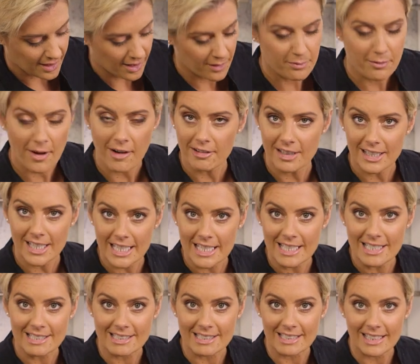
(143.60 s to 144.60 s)
a very
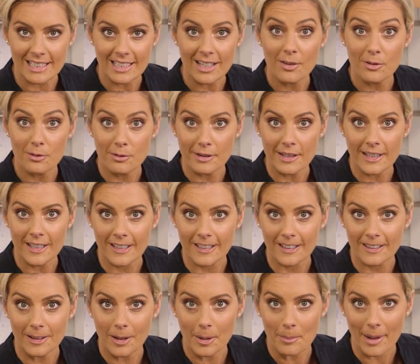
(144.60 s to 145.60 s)
easy
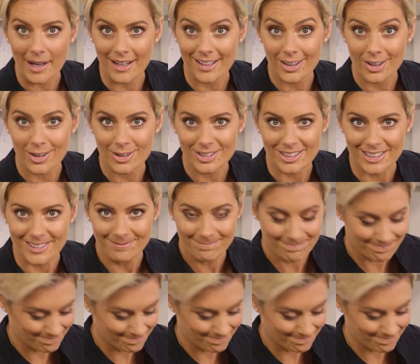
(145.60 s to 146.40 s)
vegan panna cotta.